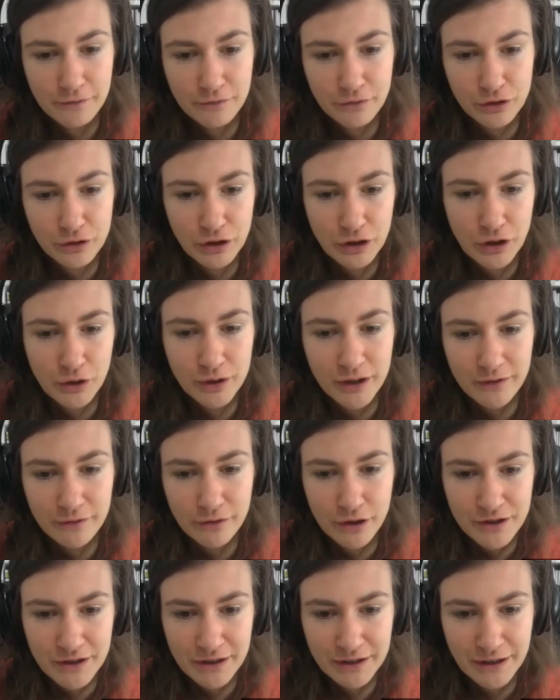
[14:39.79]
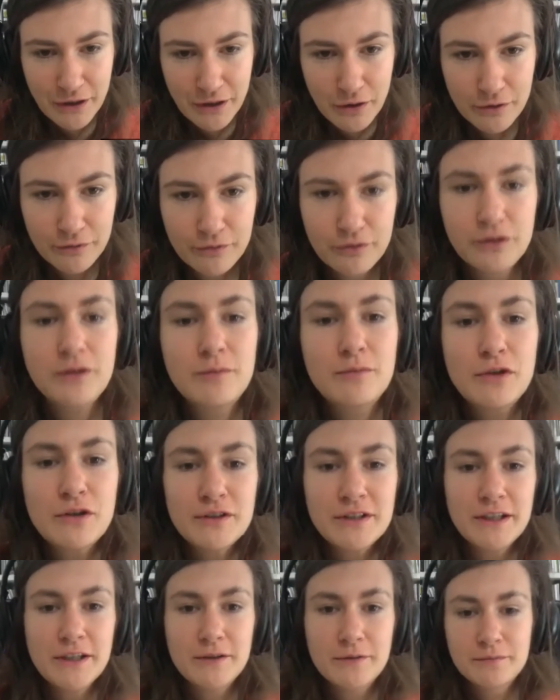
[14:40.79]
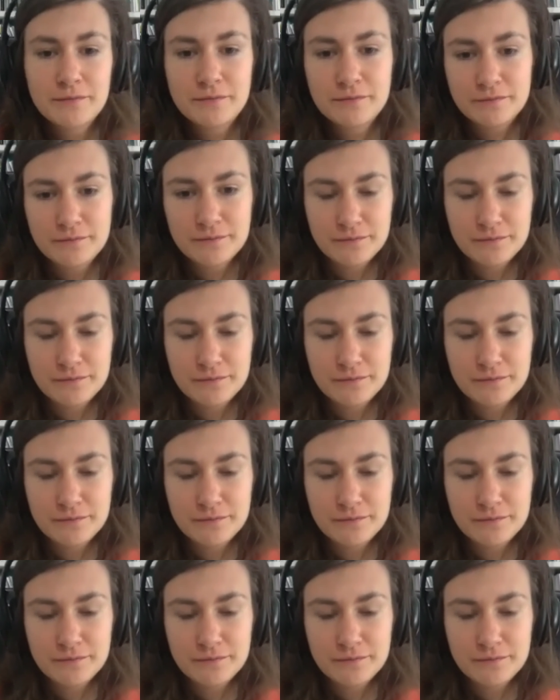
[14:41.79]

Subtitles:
for the university or for the museum?